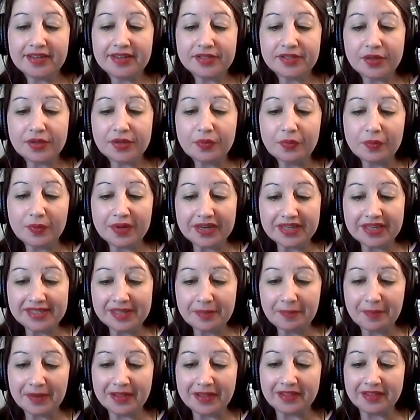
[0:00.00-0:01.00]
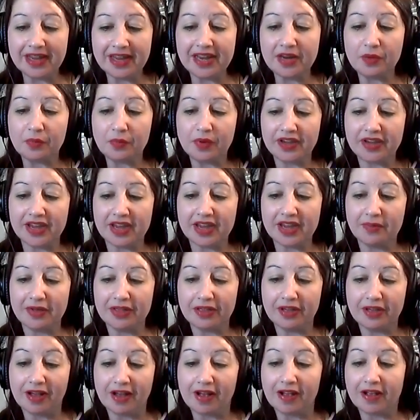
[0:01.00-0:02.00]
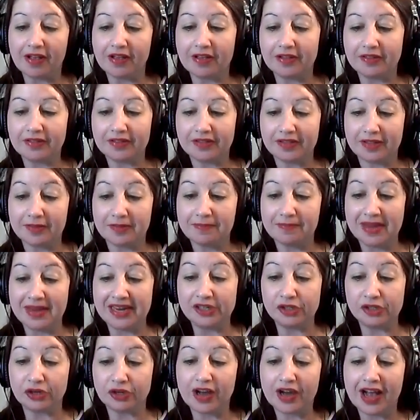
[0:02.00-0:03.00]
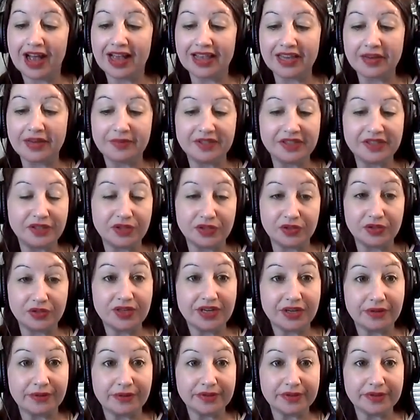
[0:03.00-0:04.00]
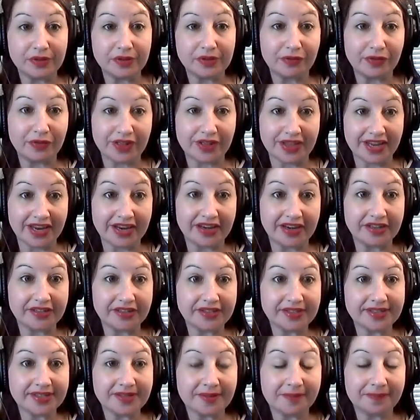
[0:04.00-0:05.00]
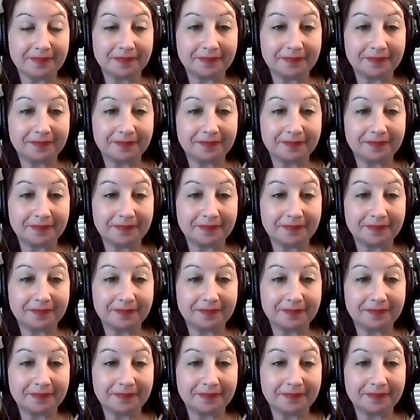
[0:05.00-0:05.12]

So what has it been like working with all the major Hollywood studios over the years?